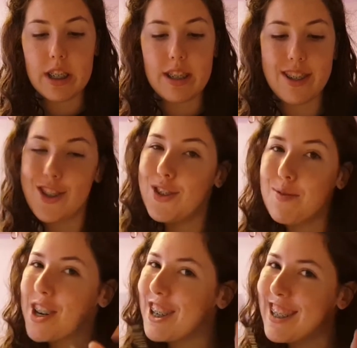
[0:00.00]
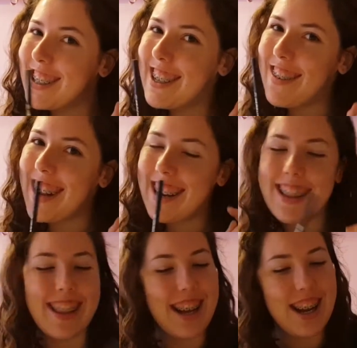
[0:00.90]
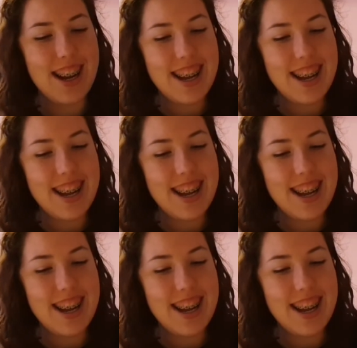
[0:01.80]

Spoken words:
Super good. See what I did there?